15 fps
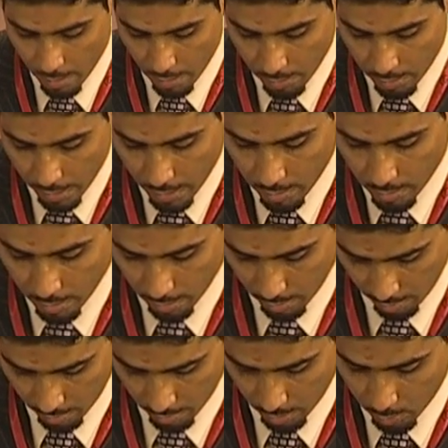The third
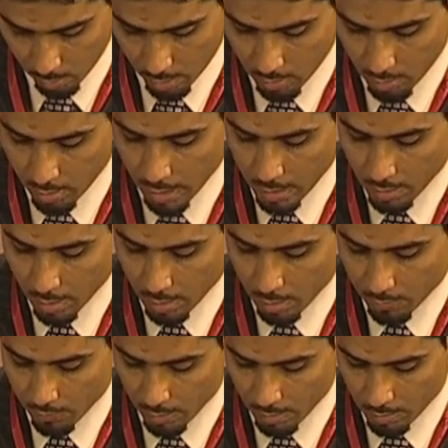Saudi International
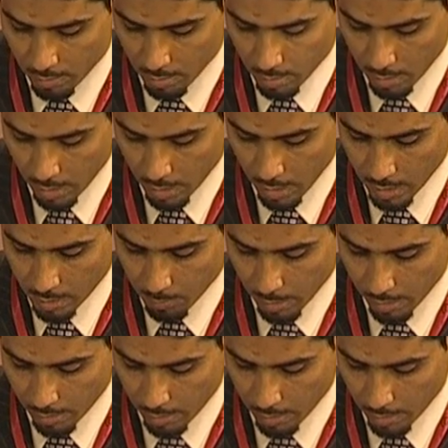Conference is a
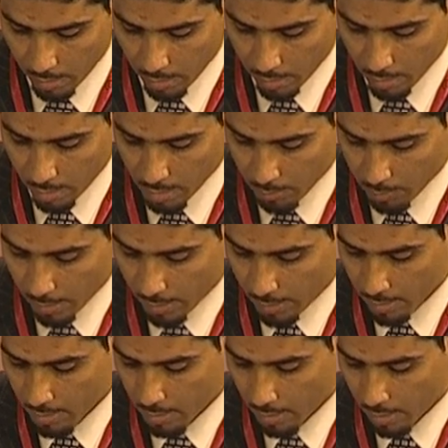
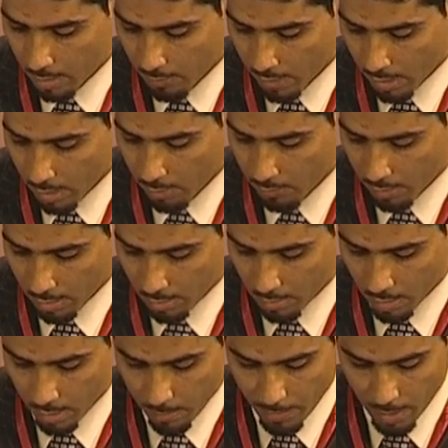multidisciplinary scientific
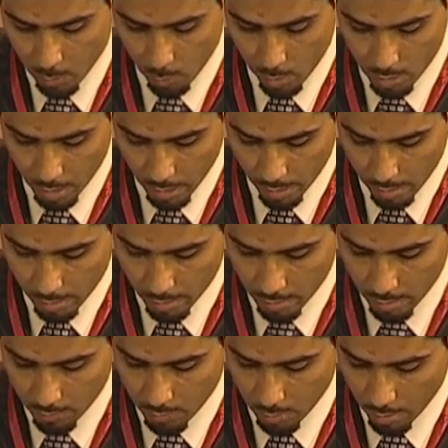conference which held
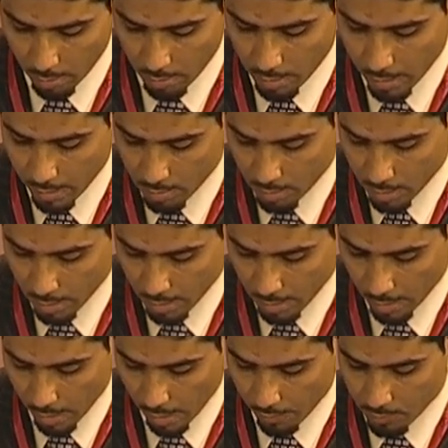for the third
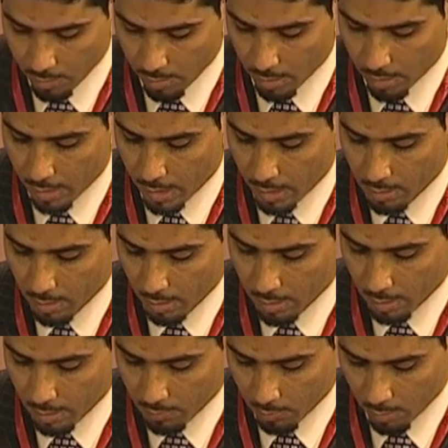year after the great
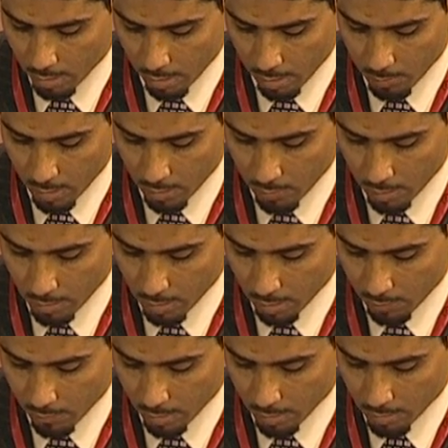successful in the previous
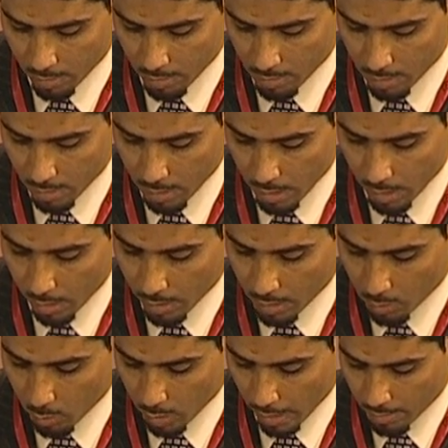conferences
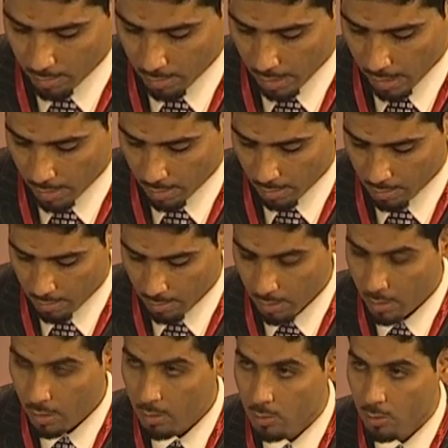in Newcastle and Leeds
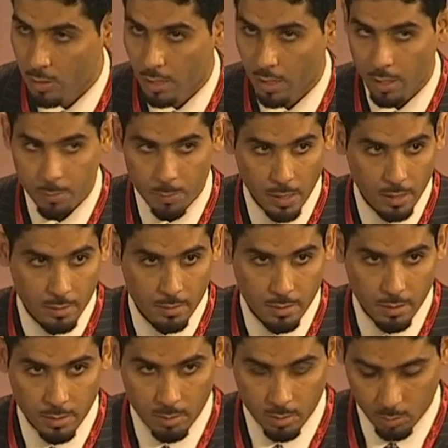during the
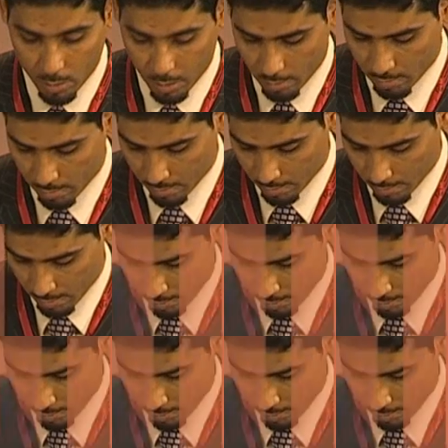past two years.